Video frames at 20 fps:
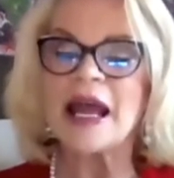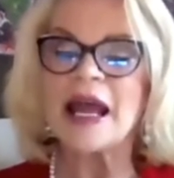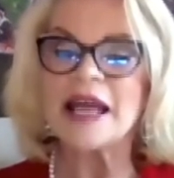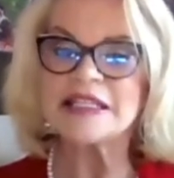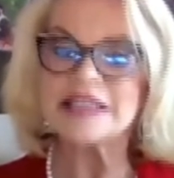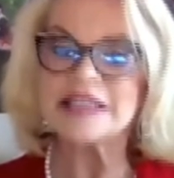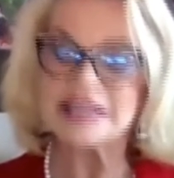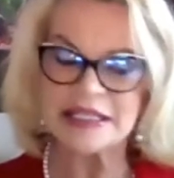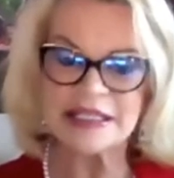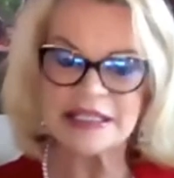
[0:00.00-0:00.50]

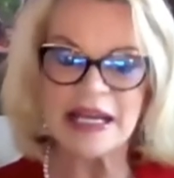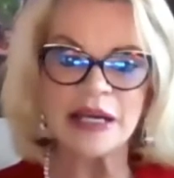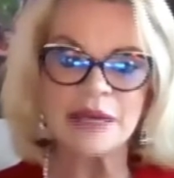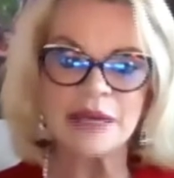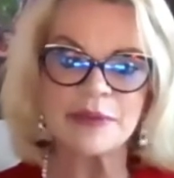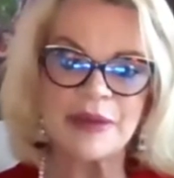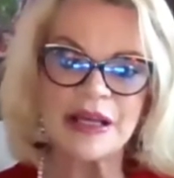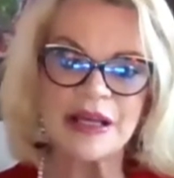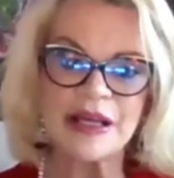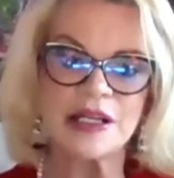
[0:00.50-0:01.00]
And
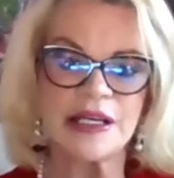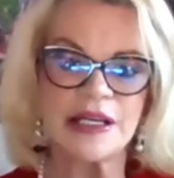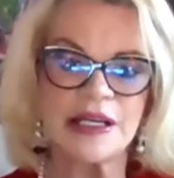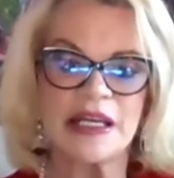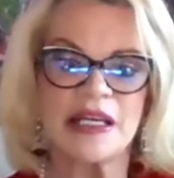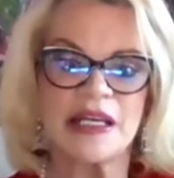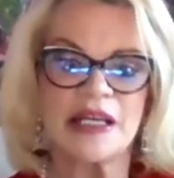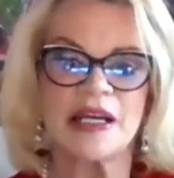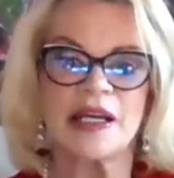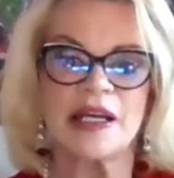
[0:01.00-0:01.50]

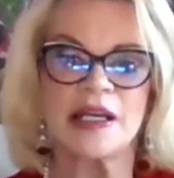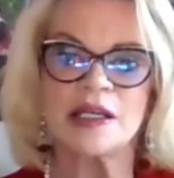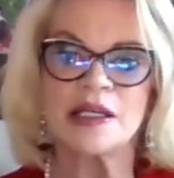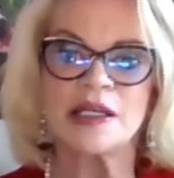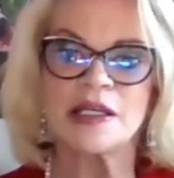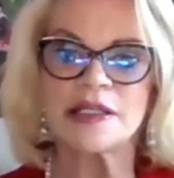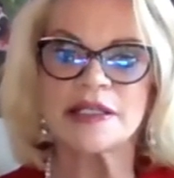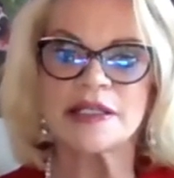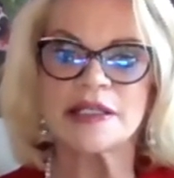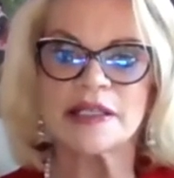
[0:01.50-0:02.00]
sustainability
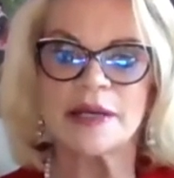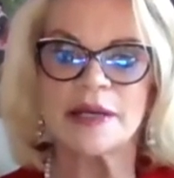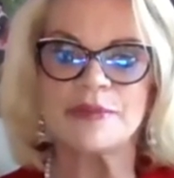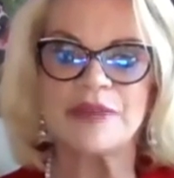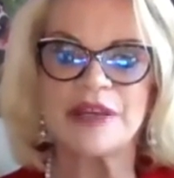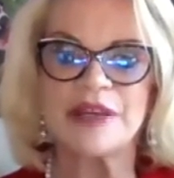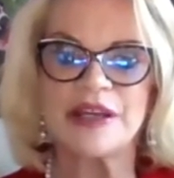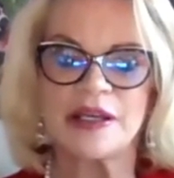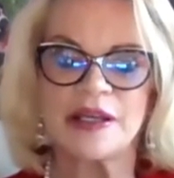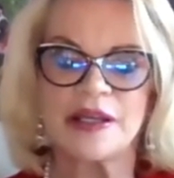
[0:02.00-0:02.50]
is
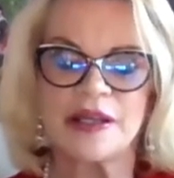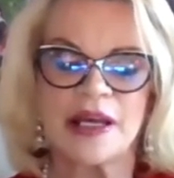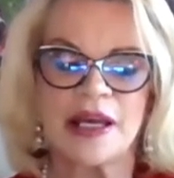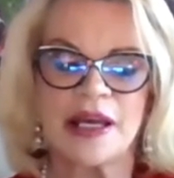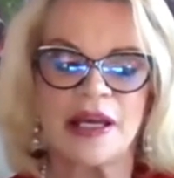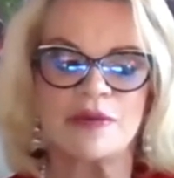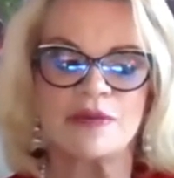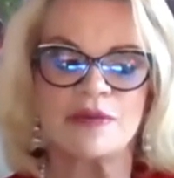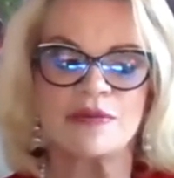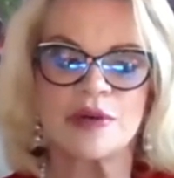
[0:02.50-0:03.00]
something
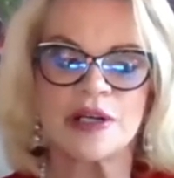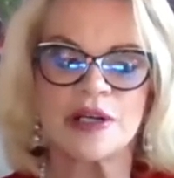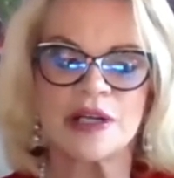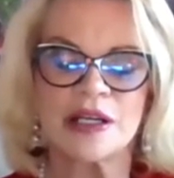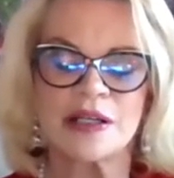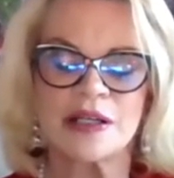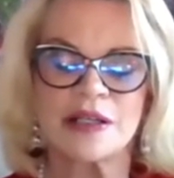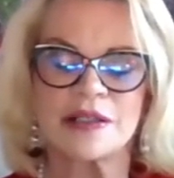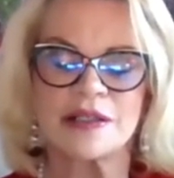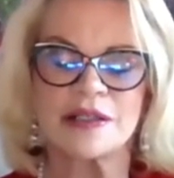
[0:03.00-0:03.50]
that
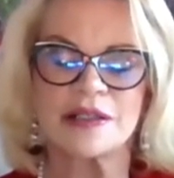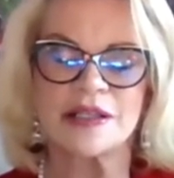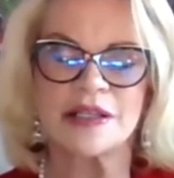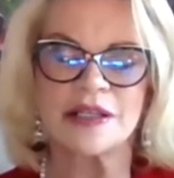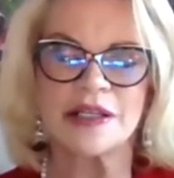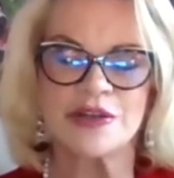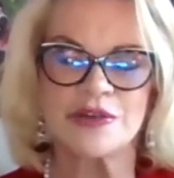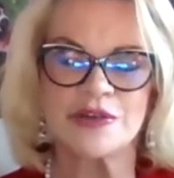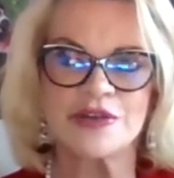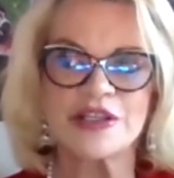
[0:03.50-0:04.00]
when
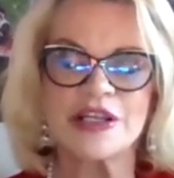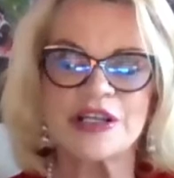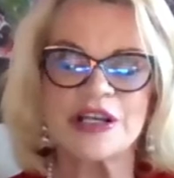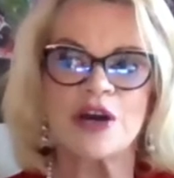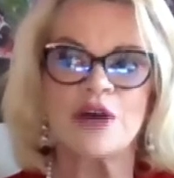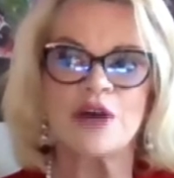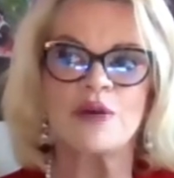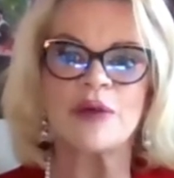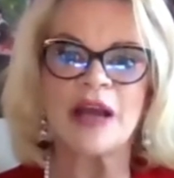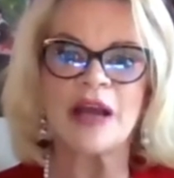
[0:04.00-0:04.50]
years
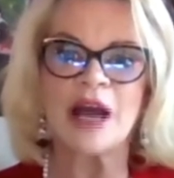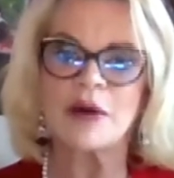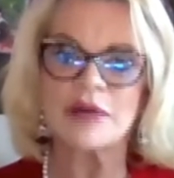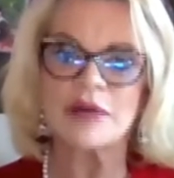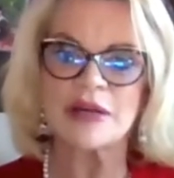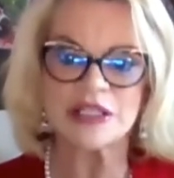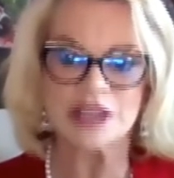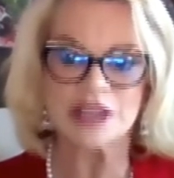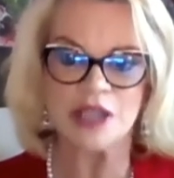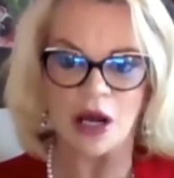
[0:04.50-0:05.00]
ago, we
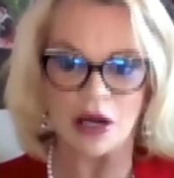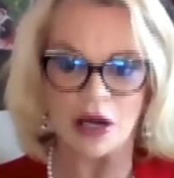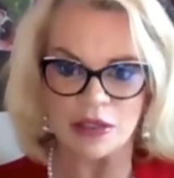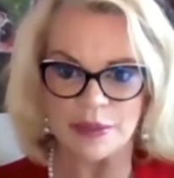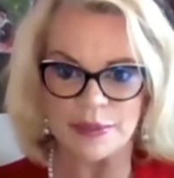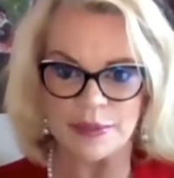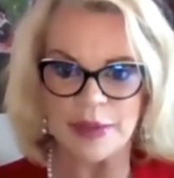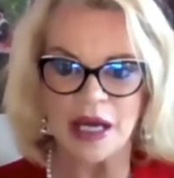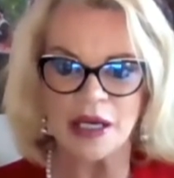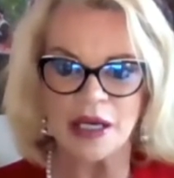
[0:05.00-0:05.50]
always
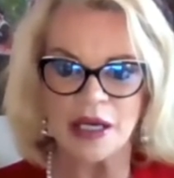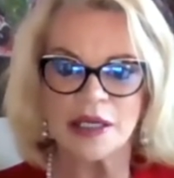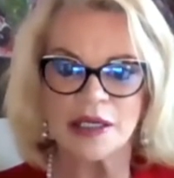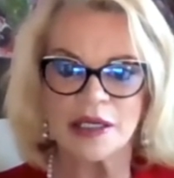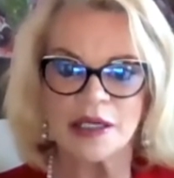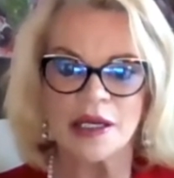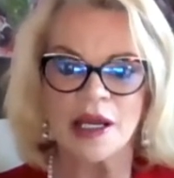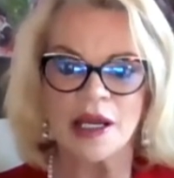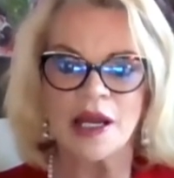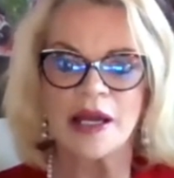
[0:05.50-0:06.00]
talked about it.